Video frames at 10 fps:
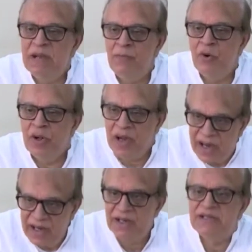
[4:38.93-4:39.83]
my book,
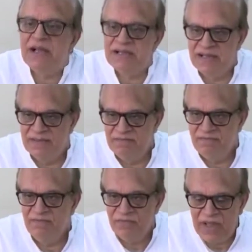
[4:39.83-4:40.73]
I'd discuss it.
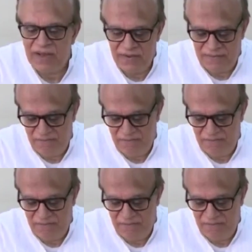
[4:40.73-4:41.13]
Thank you.